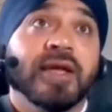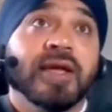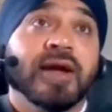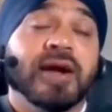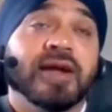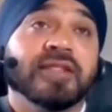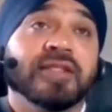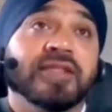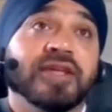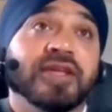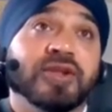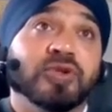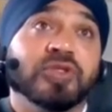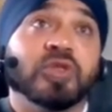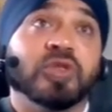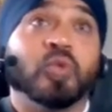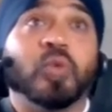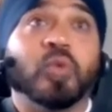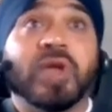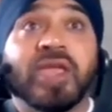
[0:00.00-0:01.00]
And then on
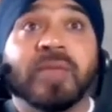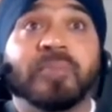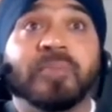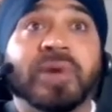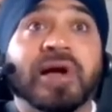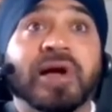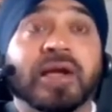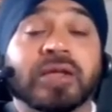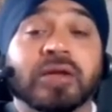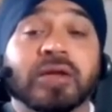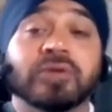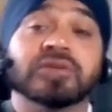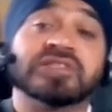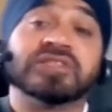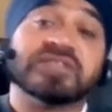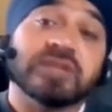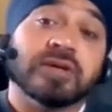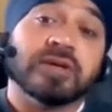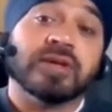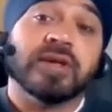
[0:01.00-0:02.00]
the way back, I got
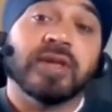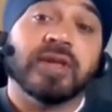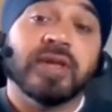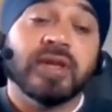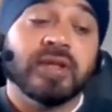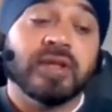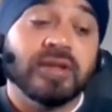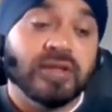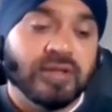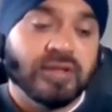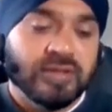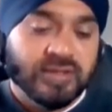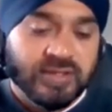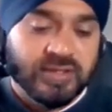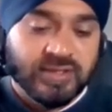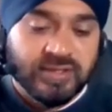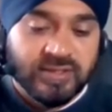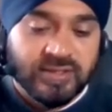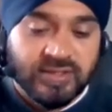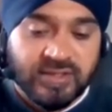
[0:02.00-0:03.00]
stuck again in,
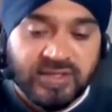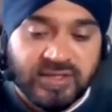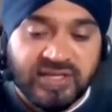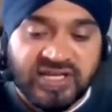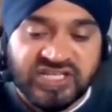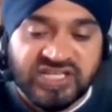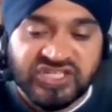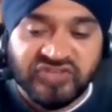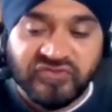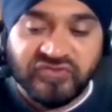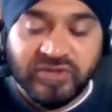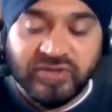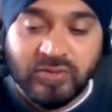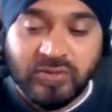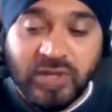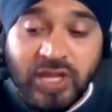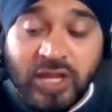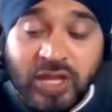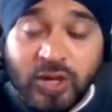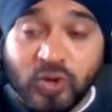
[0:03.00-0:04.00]
uh, in
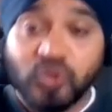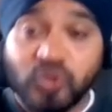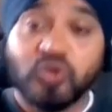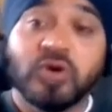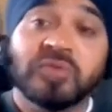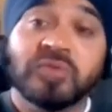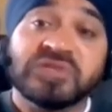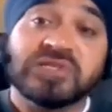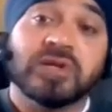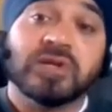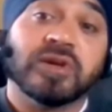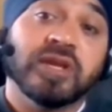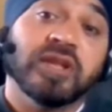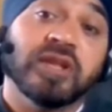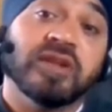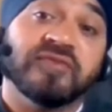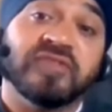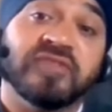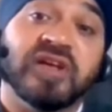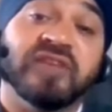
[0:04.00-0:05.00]
Nashville, although I was lucky
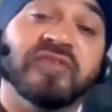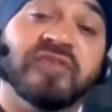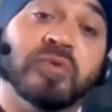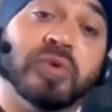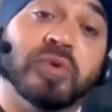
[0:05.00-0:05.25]
enough to have a